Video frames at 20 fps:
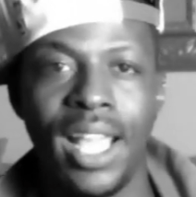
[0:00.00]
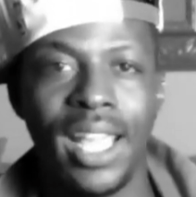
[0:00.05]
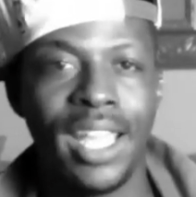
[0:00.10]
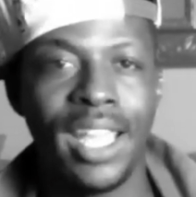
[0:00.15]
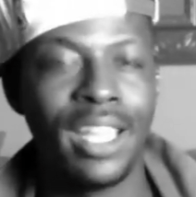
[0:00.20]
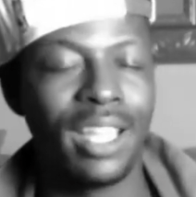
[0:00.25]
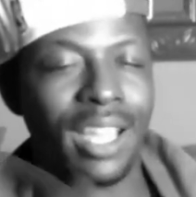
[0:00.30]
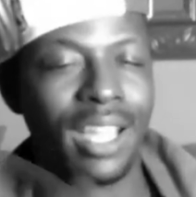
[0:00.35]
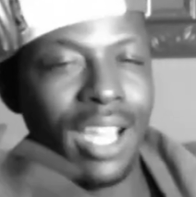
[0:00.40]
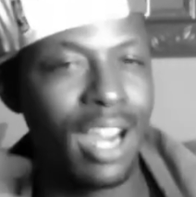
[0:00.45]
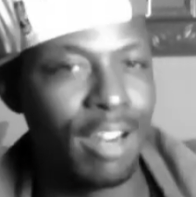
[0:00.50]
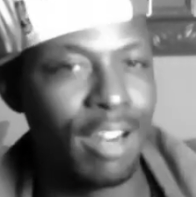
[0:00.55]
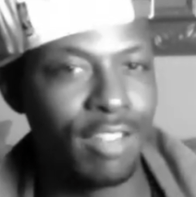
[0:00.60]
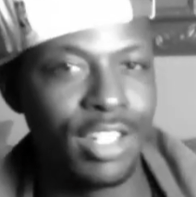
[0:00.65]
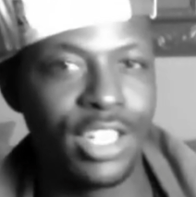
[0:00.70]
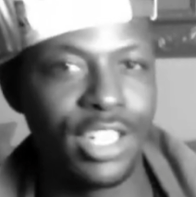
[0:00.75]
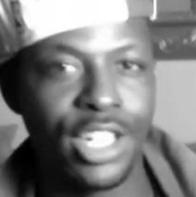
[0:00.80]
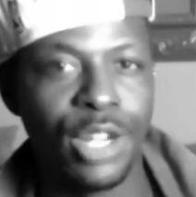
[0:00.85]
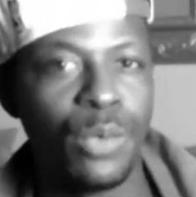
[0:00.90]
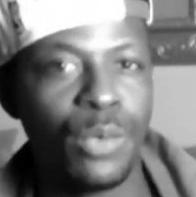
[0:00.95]

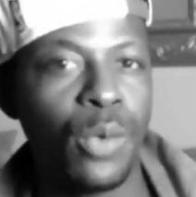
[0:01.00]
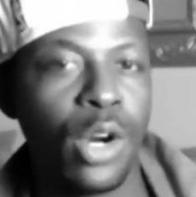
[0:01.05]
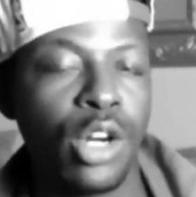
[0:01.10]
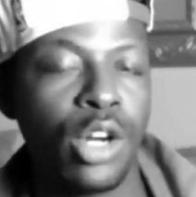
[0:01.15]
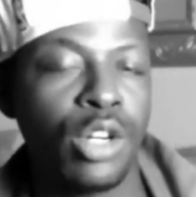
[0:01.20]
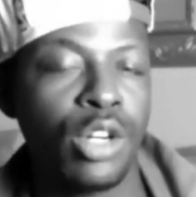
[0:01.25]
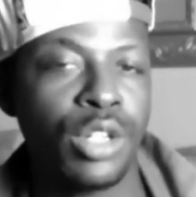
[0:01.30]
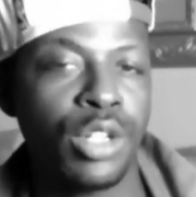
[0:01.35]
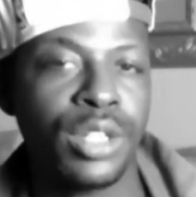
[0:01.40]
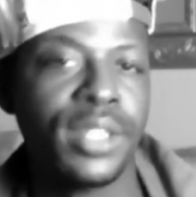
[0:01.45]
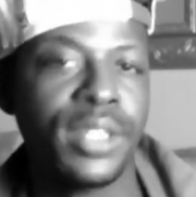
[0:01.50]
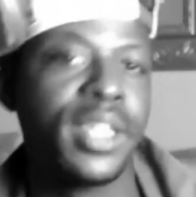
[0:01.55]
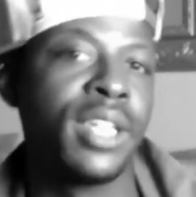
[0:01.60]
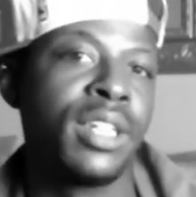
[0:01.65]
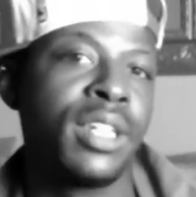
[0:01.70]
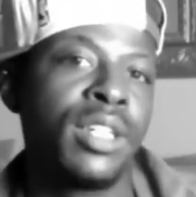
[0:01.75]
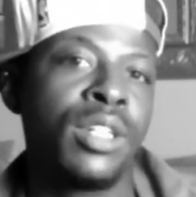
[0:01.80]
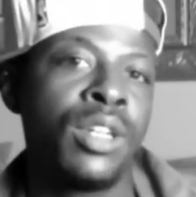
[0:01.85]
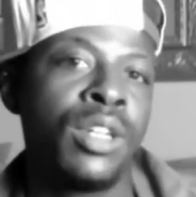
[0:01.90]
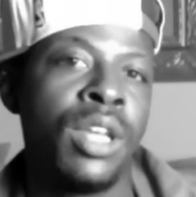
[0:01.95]
encouraging words
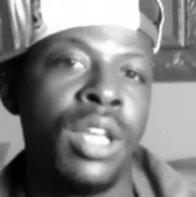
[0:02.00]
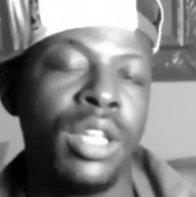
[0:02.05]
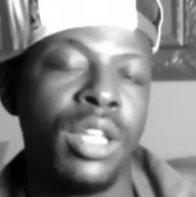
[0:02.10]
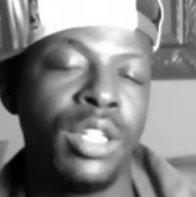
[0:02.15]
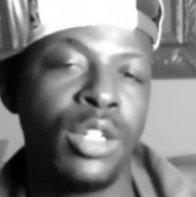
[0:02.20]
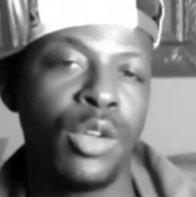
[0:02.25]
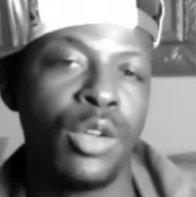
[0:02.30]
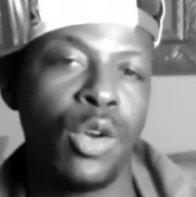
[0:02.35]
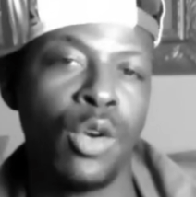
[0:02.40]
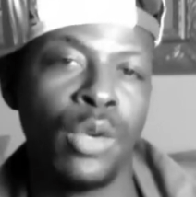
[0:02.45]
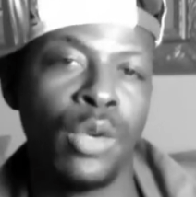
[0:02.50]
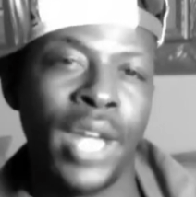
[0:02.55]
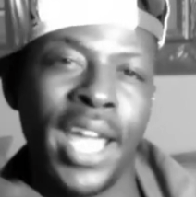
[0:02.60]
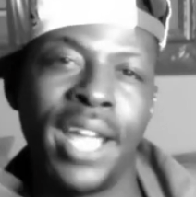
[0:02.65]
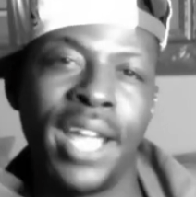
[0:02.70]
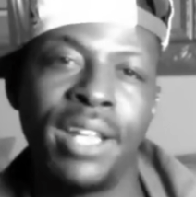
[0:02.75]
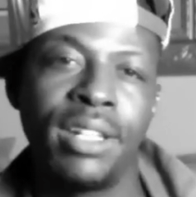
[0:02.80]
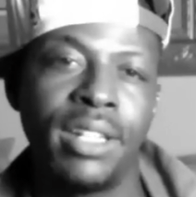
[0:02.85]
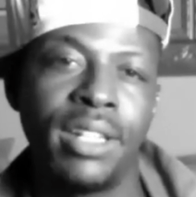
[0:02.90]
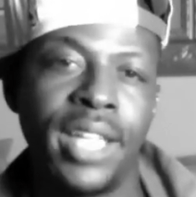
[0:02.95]
and, you know,
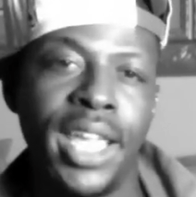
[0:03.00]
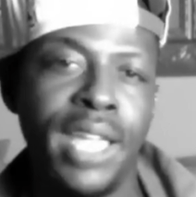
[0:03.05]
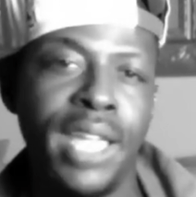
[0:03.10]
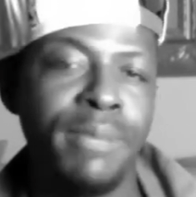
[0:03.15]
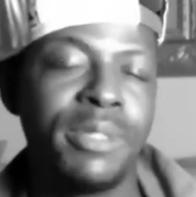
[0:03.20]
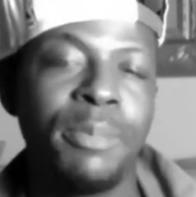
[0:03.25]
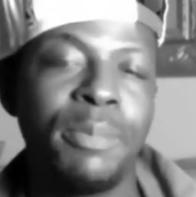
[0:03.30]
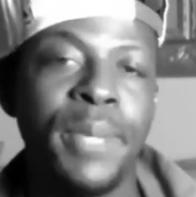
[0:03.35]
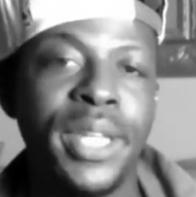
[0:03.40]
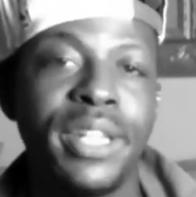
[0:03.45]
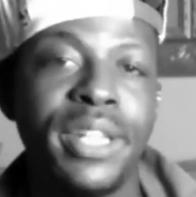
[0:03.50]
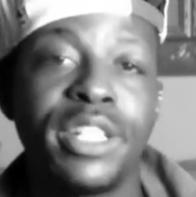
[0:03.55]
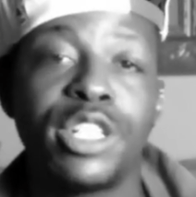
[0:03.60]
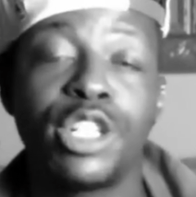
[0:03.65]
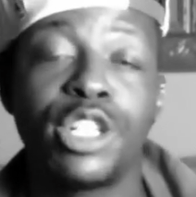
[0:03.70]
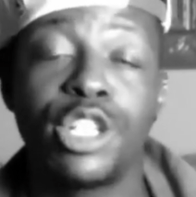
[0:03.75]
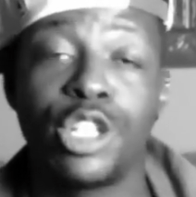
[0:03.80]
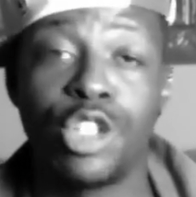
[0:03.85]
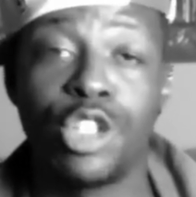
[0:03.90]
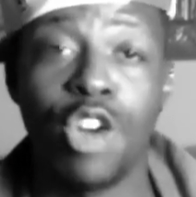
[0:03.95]
that keeps me to
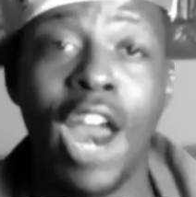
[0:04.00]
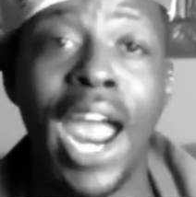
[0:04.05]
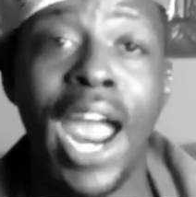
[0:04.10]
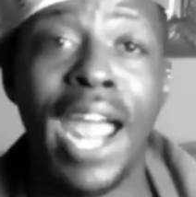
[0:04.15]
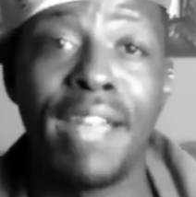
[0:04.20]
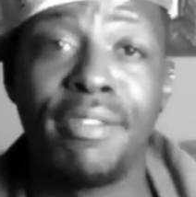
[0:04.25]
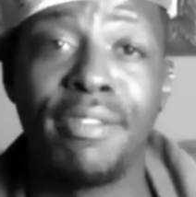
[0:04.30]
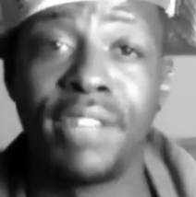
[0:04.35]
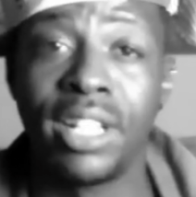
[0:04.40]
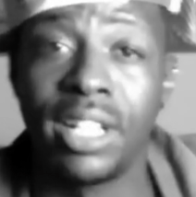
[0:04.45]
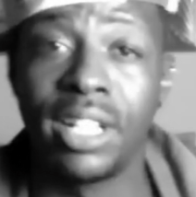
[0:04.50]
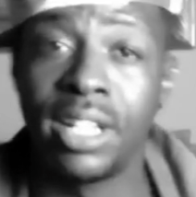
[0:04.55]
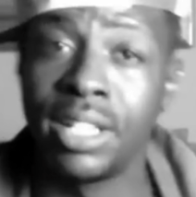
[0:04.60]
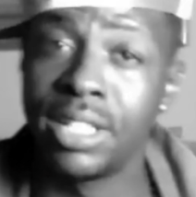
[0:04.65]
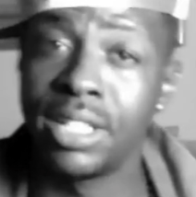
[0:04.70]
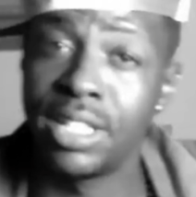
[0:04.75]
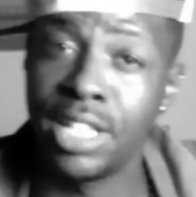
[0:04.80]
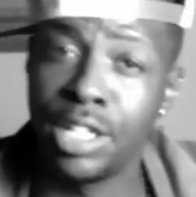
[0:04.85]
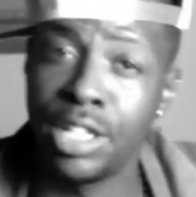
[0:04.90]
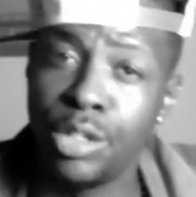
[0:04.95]
strive and
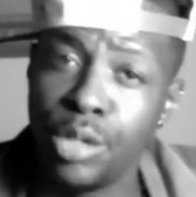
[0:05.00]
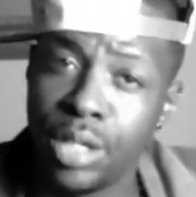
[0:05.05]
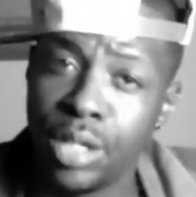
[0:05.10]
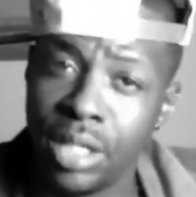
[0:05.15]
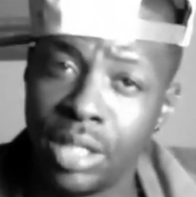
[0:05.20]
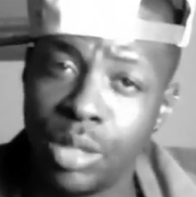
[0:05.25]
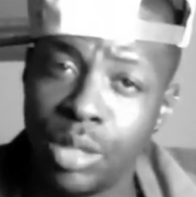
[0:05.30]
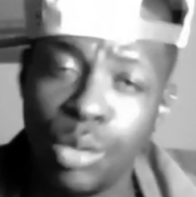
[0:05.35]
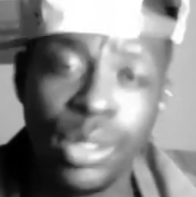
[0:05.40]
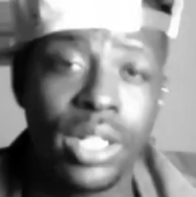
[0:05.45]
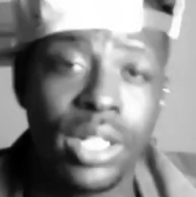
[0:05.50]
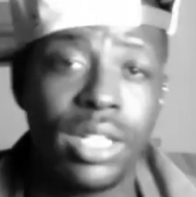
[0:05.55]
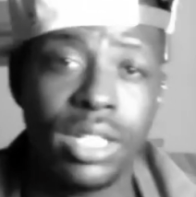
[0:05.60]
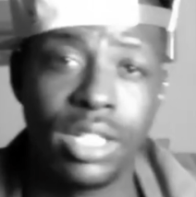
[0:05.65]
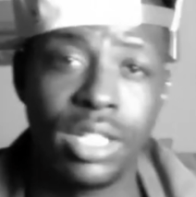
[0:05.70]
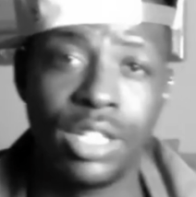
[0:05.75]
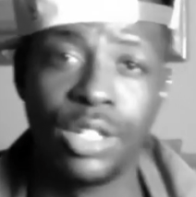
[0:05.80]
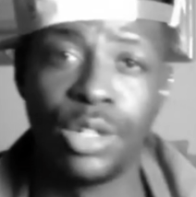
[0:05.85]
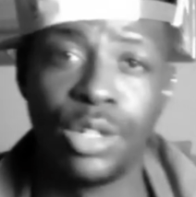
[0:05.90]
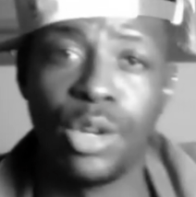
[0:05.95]
continue to do
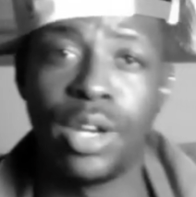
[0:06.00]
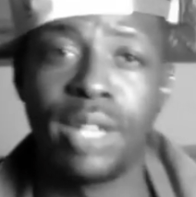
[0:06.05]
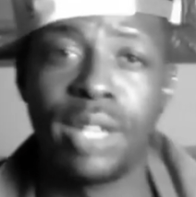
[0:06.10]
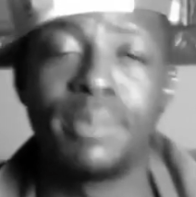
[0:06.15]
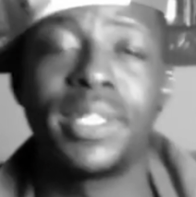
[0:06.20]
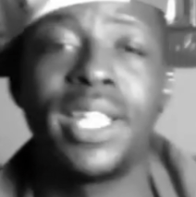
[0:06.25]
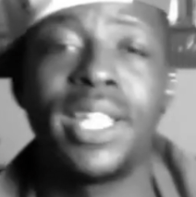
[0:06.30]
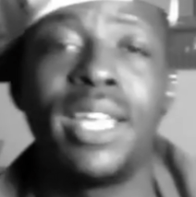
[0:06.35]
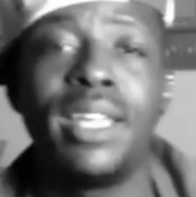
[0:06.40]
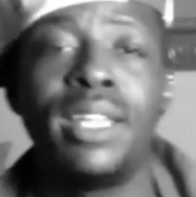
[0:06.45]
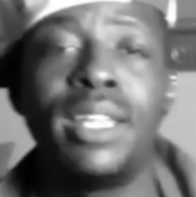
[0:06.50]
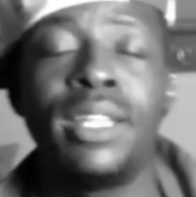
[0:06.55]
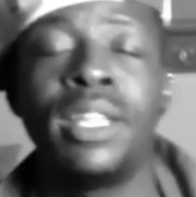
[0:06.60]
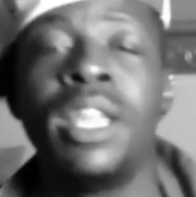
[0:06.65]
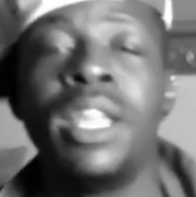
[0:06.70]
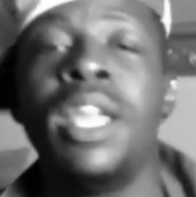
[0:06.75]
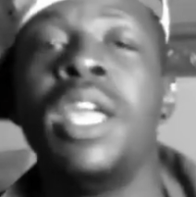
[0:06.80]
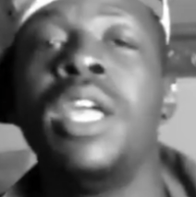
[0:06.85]
this. You know what I'm saying?